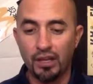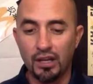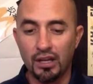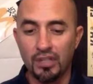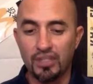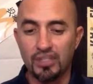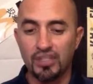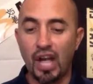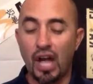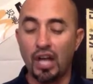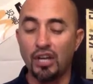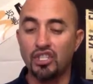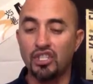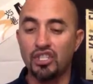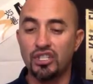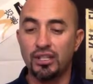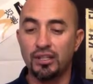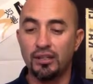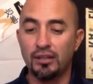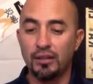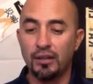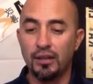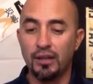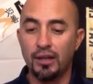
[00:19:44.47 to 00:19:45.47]

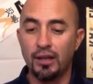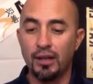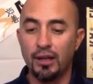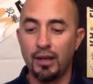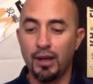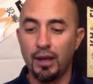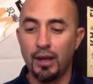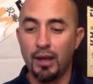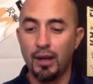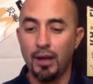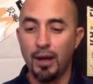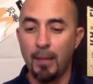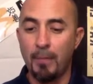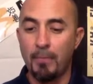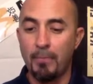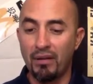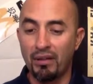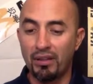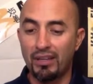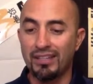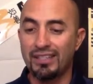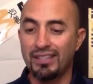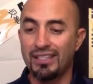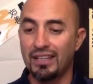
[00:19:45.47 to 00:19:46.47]
astonishing
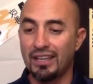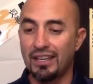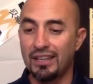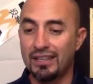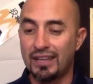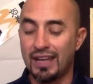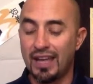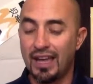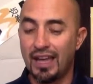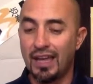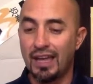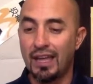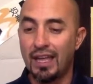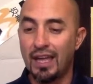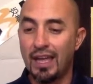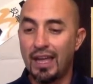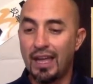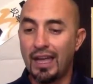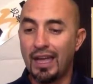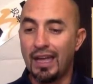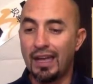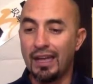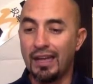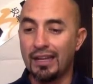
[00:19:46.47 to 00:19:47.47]
ability today
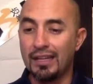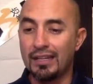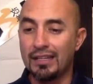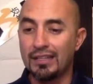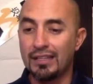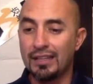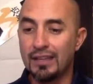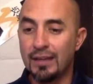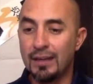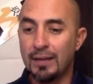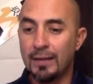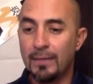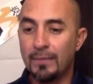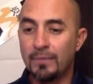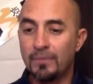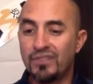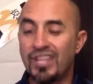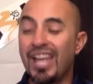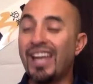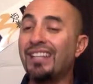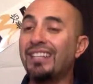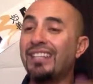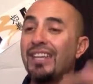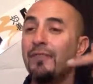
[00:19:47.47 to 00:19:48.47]
is
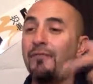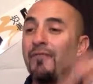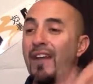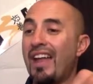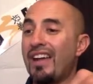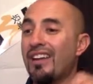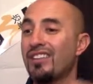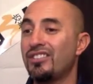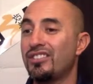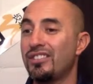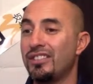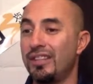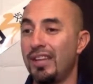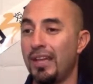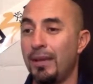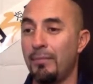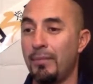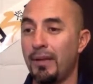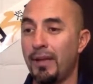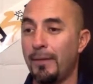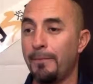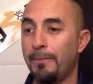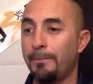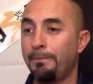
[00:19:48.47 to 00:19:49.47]
take the advantage today,
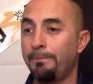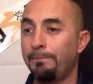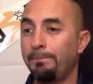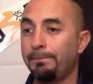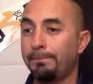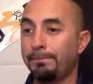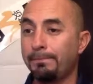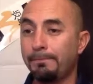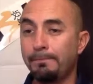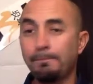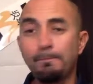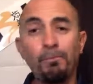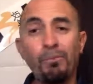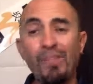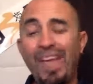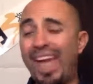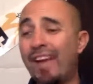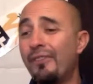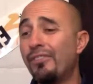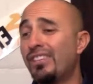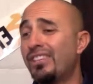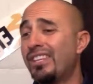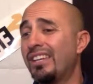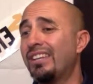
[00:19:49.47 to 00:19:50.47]
man.
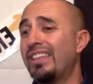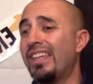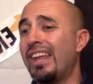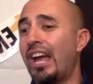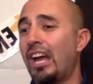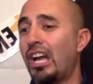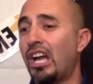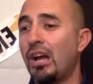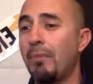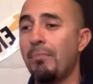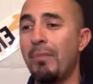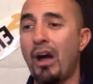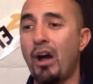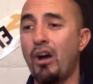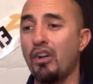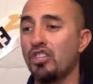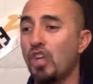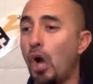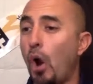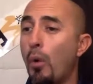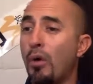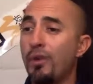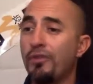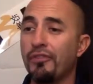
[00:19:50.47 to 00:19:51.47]
Everything that I come out is
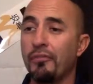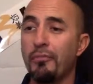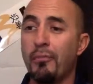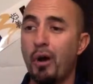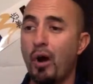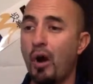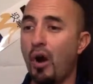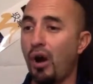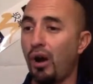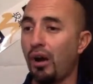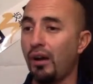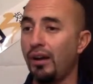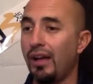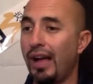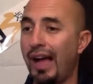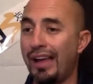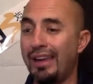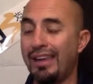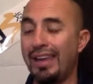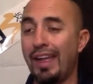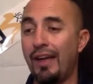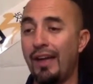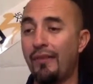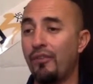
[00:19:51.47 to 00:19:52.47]
always from my heart. I
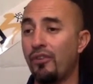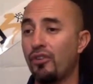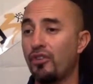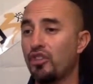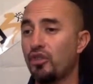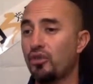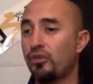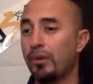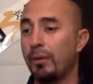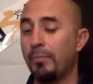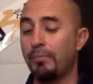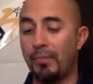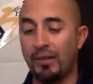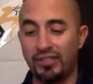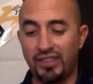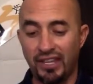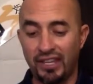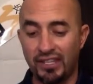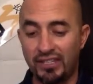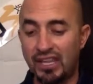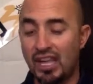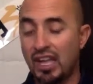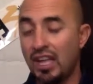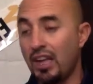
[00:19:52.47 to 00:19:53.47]
never script my
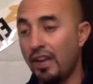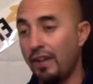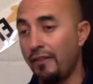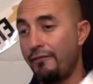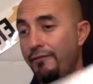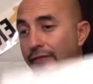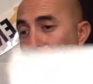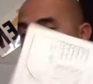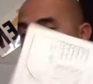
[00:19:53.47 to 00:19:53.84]
things. In